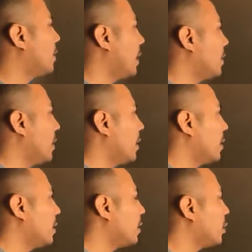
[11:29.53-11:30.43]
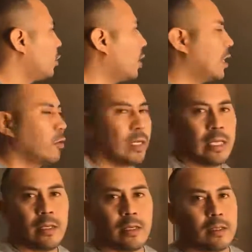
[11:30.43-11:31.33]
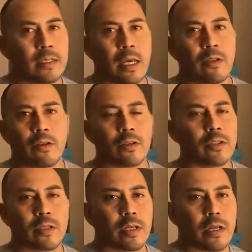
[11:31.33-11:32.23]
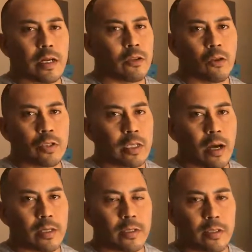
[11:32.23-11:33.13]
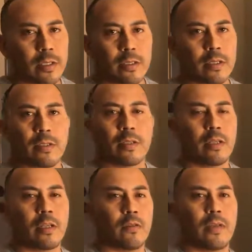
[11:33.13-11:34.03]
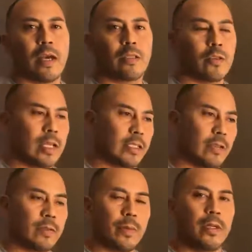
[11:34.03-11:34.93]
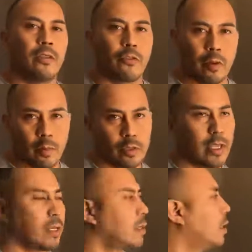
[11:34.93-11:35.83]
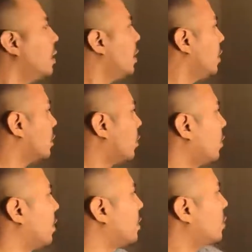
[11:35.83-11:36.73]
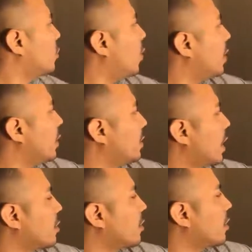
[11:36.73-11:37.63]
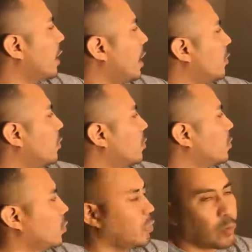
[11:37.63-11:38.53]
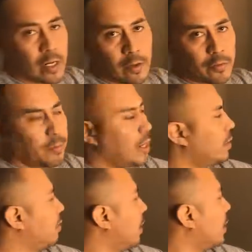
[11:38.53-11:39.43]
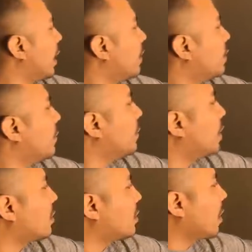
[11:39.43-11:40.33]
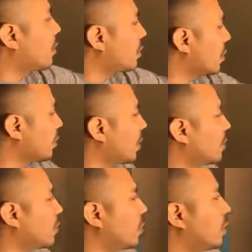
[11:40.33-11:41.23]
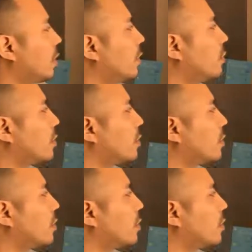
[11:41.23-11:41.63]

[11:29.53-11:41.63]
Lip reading: And then, I don't need sellers closing cost assistance, none of that. So that saves him another 3%. So this is why he's actually able to, right off the bat, make $87,000 compared to the other